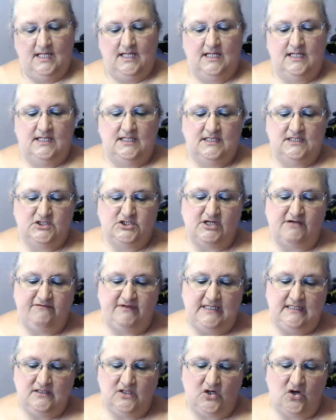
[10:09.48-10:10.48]

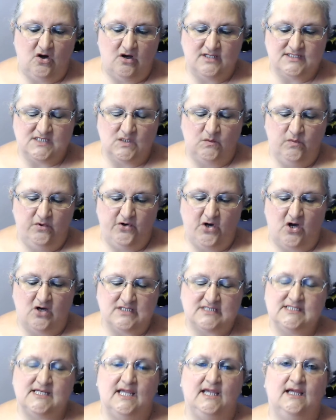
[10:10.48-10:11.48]
shuffling the cards, and we're
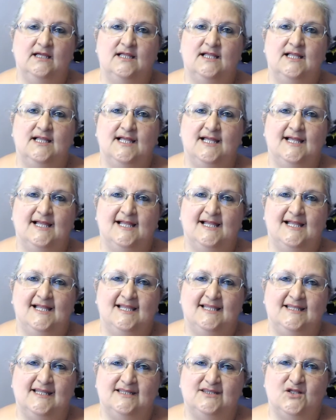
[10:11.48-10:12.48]
asking
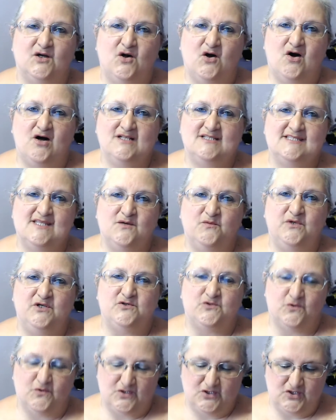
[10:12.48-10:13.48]
that the cards that we
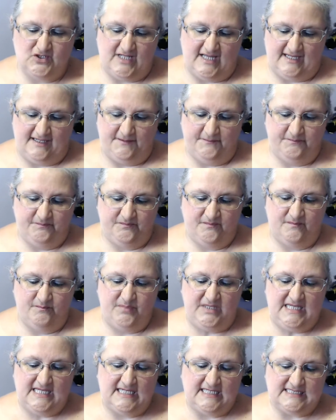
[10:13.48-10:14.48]
draw today
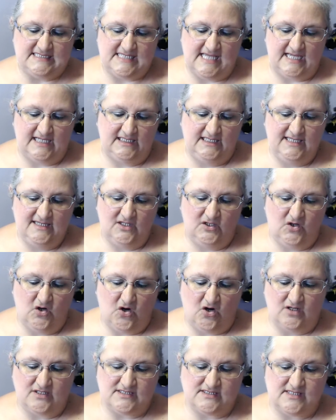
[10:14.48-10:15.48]
be exactly the
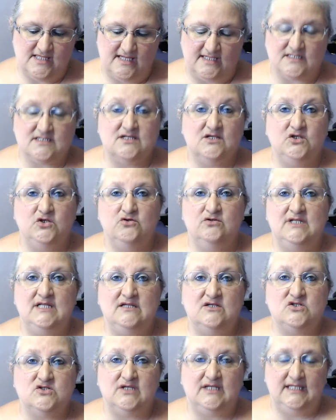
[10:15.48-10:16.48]
cards that you need
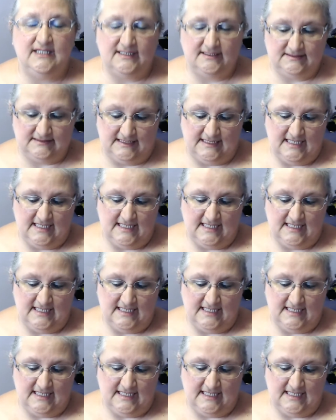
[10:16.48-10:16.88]
to hear.